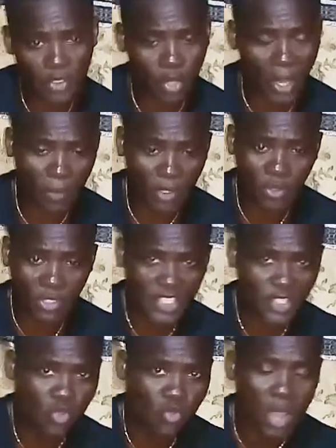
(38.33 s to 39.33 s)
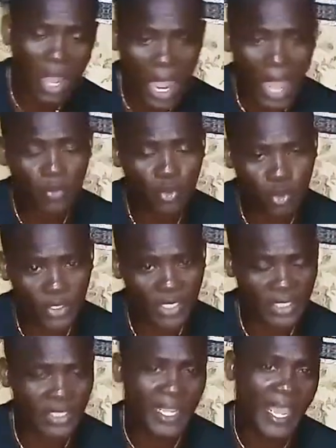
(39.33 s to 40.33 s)
So we are going to teach you how to use
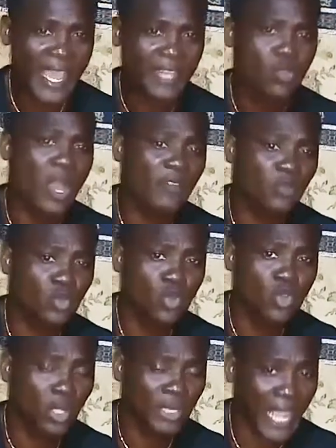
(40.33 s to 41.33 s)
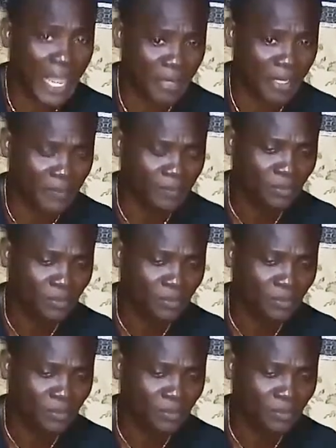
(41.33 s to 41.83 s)
it. And you have to do your timing.